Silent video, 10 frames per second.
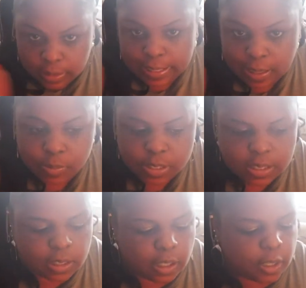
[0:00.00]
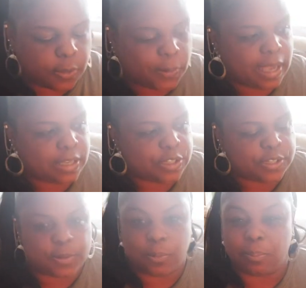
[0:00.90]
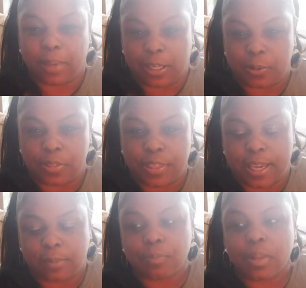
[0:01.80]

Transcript: and now I'm just gonna go and do my own thing.